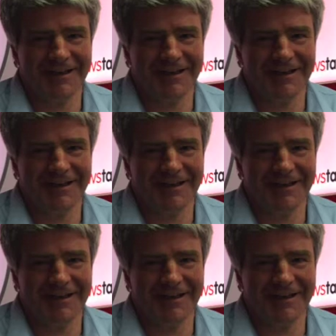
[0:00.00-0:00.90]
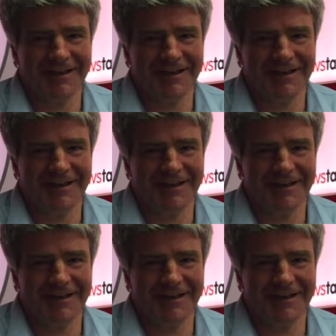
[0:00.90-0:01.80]

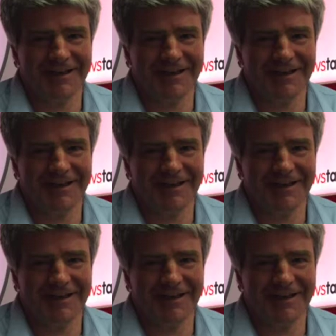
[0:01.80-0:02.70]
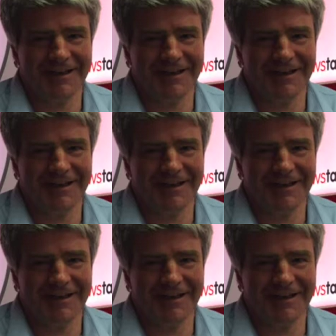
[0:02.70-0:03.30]
The face doesn't move, so there is nothing to read.